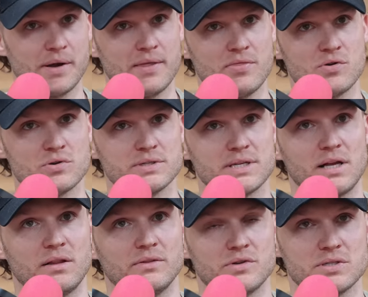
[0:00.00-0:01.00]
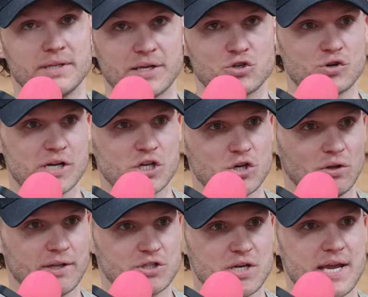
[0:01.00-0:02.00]
but there's like
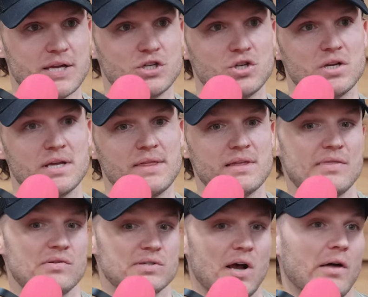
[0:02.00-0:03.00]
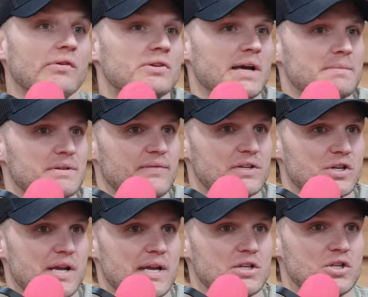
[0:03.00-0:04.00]
traditional education and then there's other types of
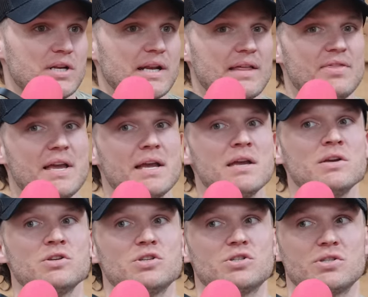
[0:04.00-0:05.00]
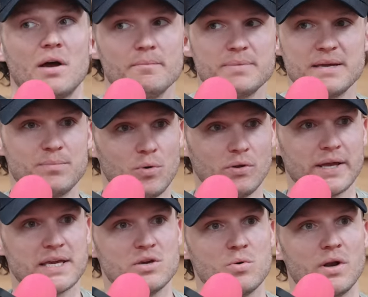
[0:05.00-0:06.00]
education. And I think some people
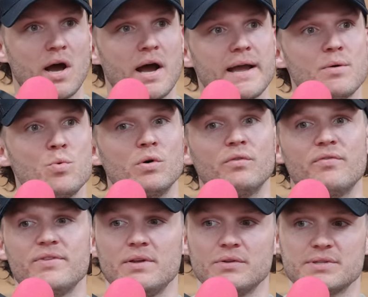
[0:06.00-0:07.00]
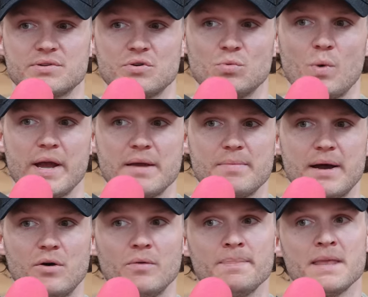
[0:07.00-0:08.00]
like you and I will feel a certain way
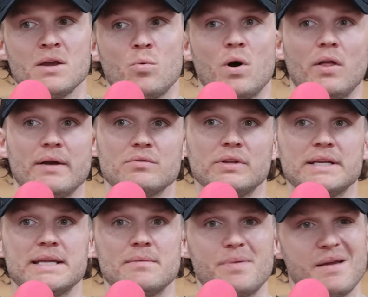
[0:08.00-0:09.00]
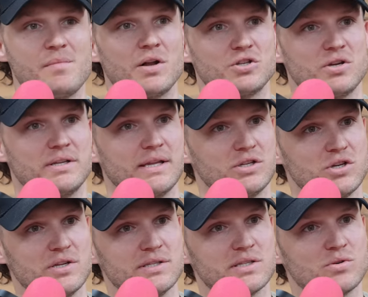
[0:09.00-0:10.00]
about, well, I really didn't pay much
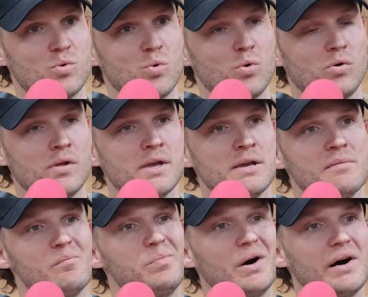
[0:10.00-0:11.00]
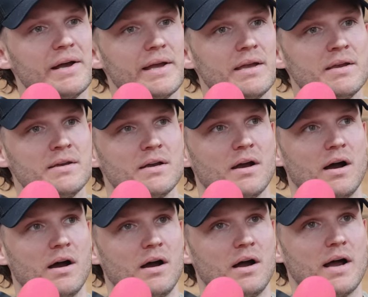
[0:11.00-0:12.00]
attention in school, but
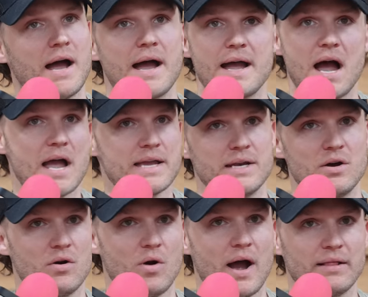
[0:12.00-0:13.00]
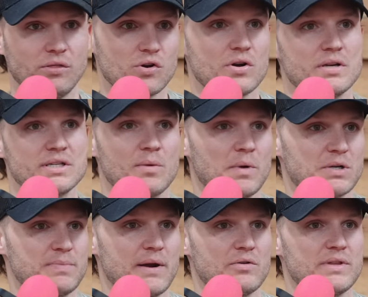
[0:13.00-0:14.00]
I learned so
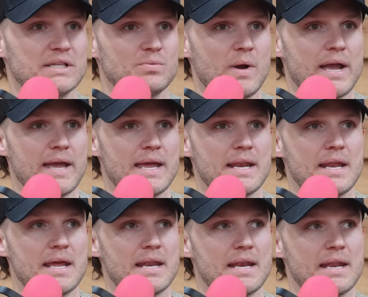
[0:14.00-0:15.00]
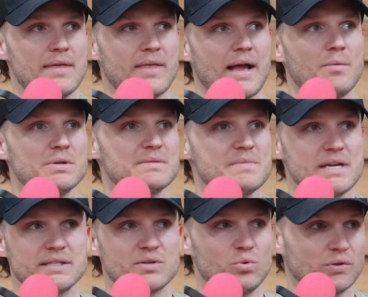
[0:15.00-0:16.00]
much better this way. And that was me
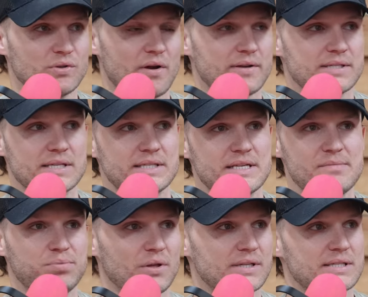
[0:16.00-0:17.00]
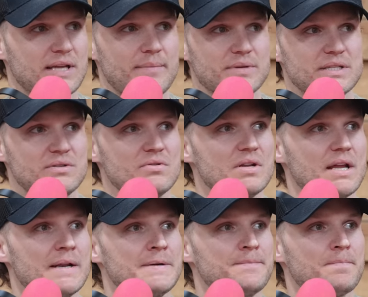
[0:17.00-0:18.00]
in school too. I was a C+ type of
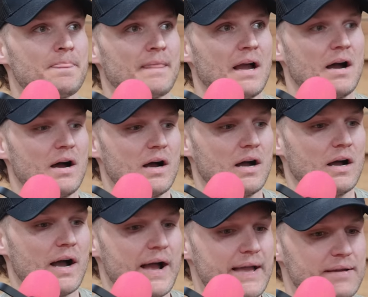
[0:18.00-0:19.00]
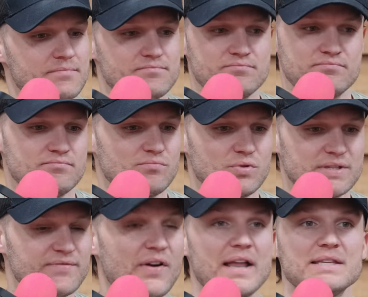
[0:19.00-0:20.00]
student. I
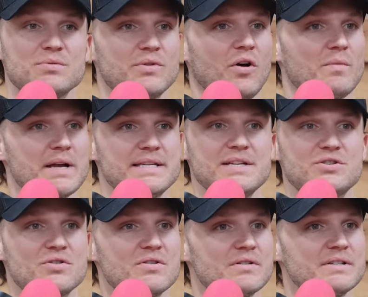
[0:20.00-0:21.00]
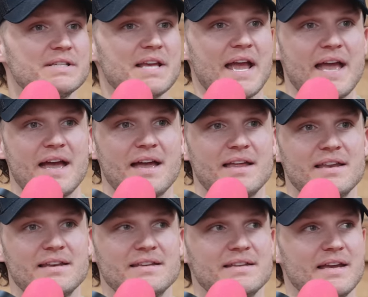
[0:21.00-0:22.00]
was friends with all my teachers
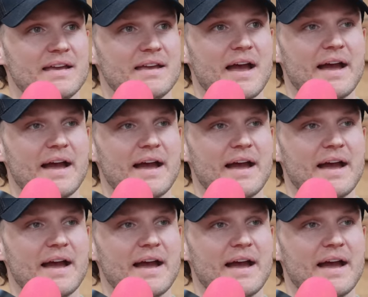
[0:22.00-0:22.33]
and I